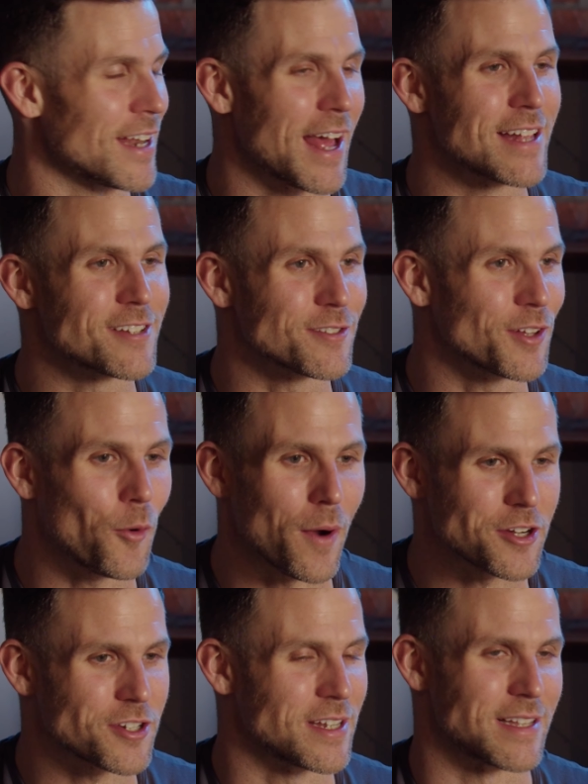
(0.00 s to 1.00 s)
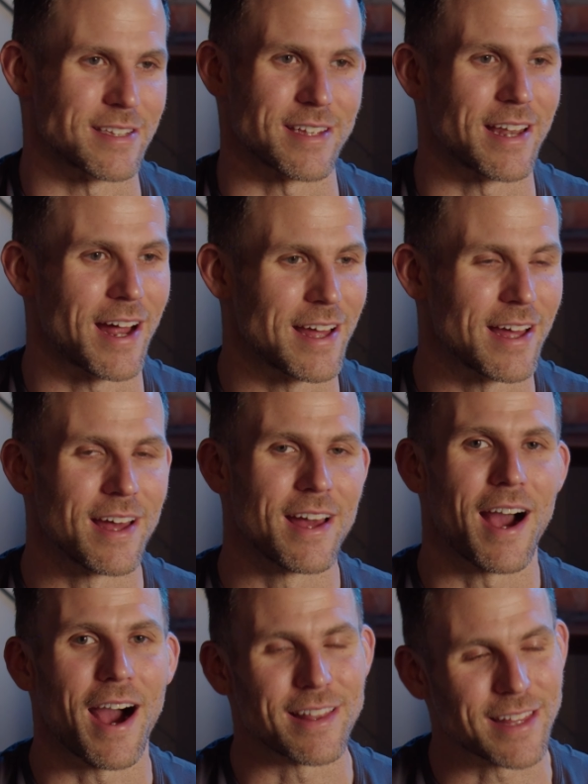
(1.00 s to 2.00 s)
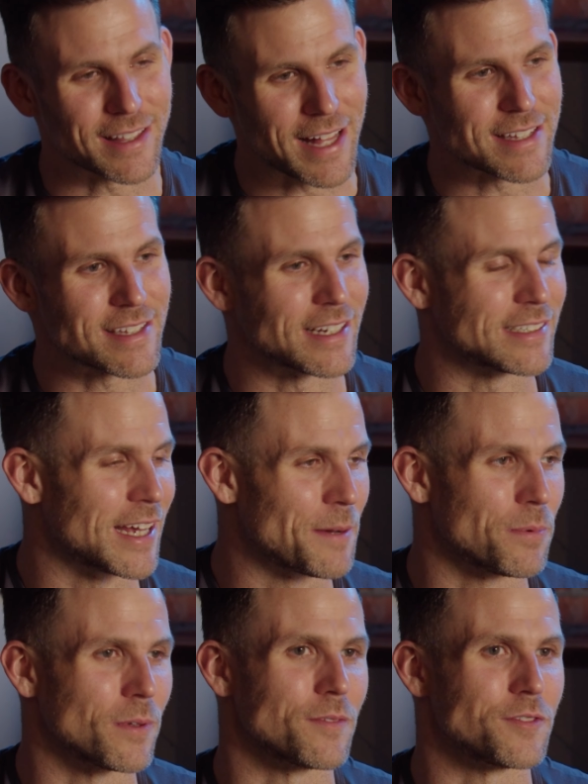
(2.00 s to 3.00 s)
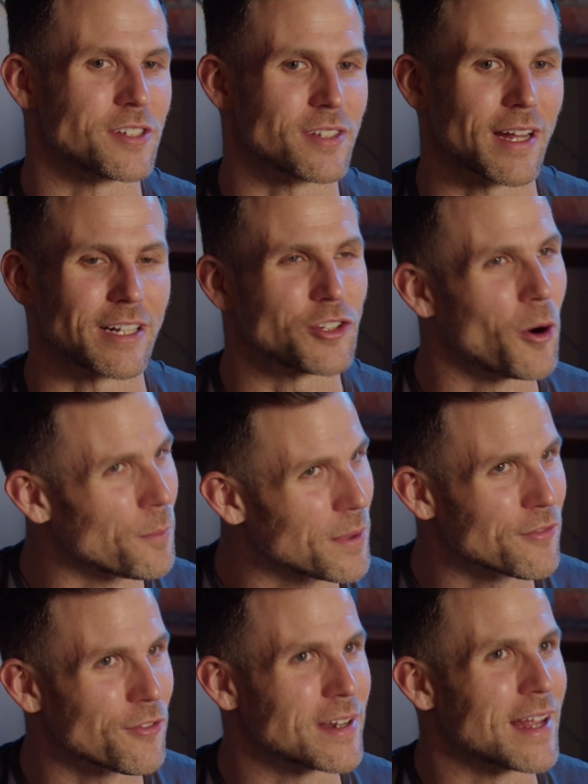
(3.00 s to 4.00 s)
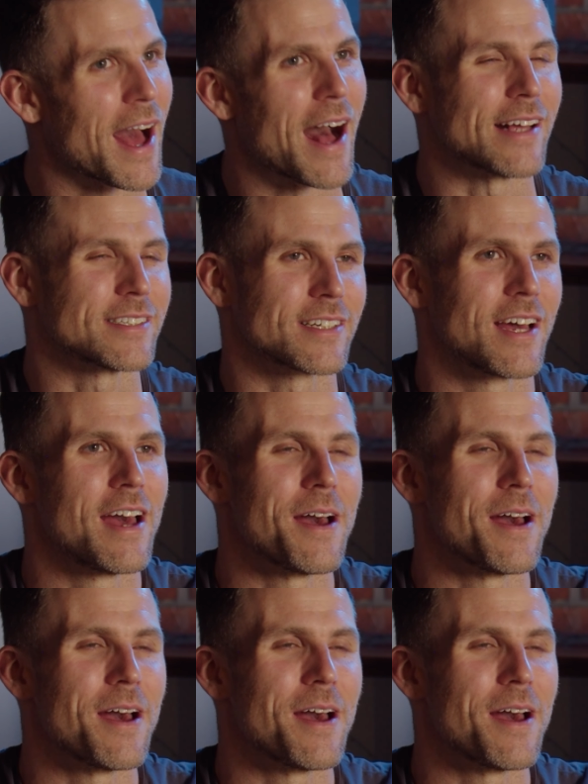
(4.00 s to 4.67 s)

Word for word: and answered the questions. And I, I think that's an example of just like, don't be afraid to ask.